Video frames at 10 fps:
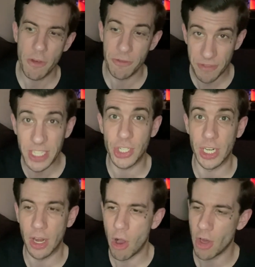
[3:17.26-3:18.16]

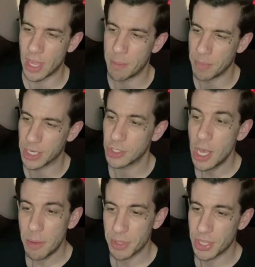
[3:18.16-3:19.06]
vision all that much.
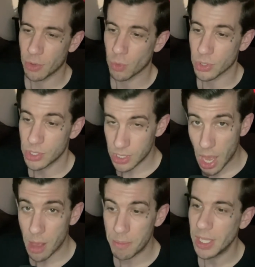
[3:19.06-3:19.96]
But there were
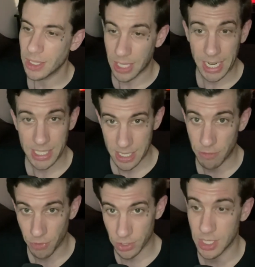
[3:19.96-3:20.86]
some, like I
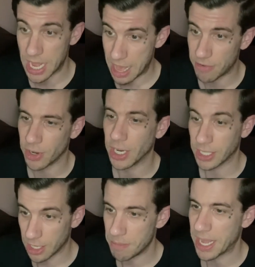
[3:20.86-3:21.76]
said, Verse and Half Heart
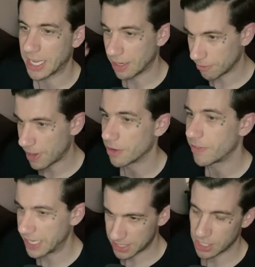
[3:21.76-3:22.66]
and Comeback Kid and Final
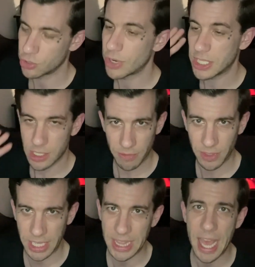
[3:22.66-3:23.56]
Fight, Set It Straight,
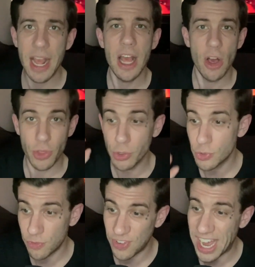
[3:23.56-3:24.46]
something like that.
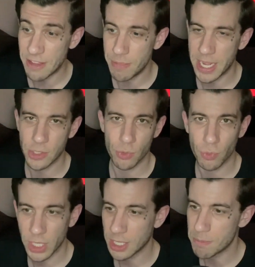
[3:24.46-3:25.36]
Those 5 bands
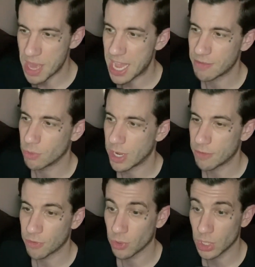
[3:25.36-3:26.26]
really paved the way
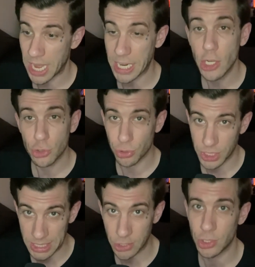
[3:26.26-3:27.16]
for like
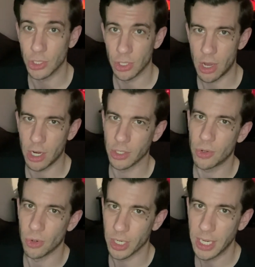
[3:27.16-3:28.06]
traditional
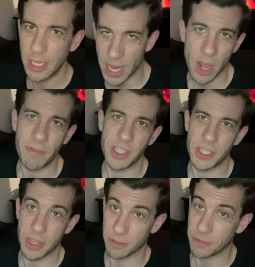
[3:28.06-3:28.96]
hardcore. And
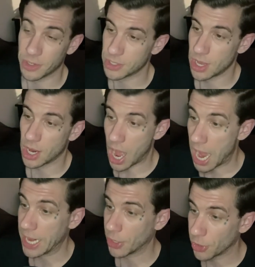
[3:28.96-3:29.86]
obviously the first song
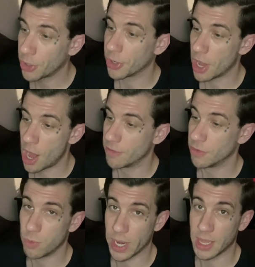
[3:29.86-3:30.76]
I heard off
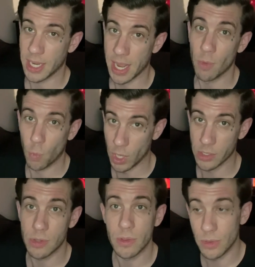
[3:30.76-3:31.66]
of Wake the Dead
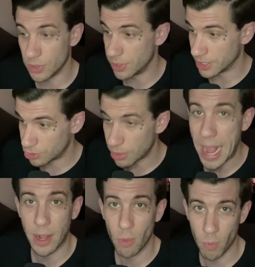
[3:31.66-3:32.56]
was the
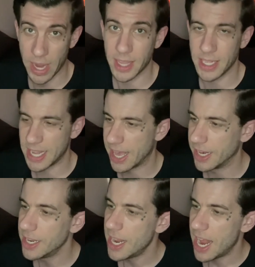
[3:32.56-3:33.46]
track Wake the
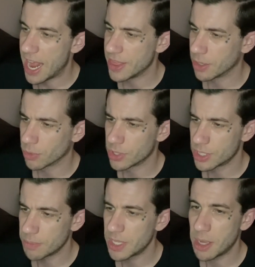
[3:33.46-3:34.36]
Dead. And there was
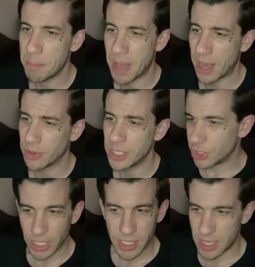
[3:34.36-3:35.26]
something about
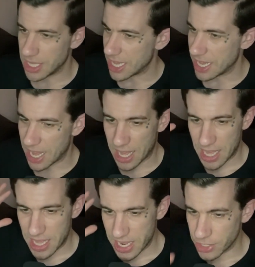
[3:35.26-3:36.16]
just the
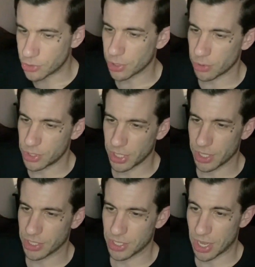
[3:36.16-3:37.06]
intro to
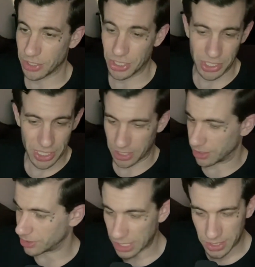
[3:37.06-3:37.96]
the song, just the
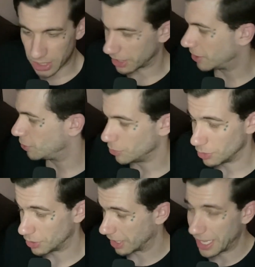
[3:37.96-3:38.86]

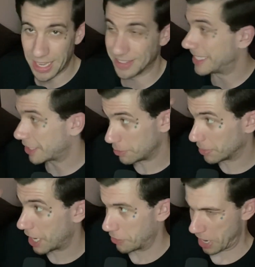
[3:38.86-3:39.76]
and it's actually
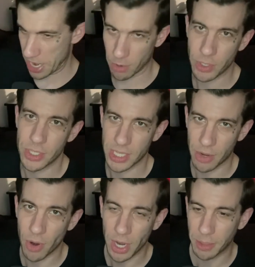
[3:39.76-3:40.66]
playing right now, which is
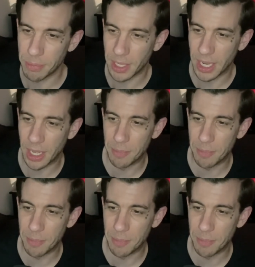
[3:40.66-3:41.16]
ironic, but